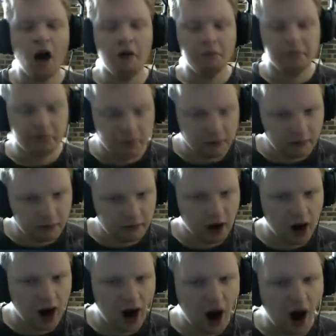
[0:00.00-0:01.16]

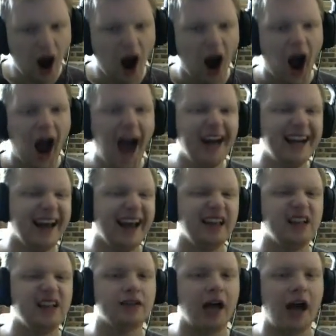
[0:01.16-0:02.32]
I need
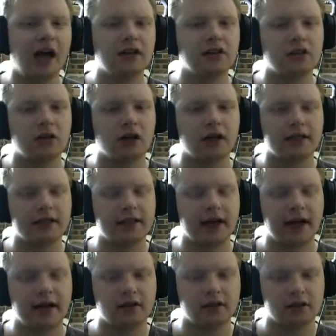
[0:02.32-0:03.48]
dark side
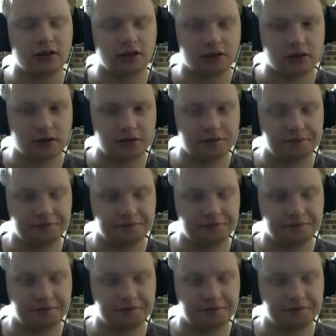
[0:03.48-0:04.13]
characters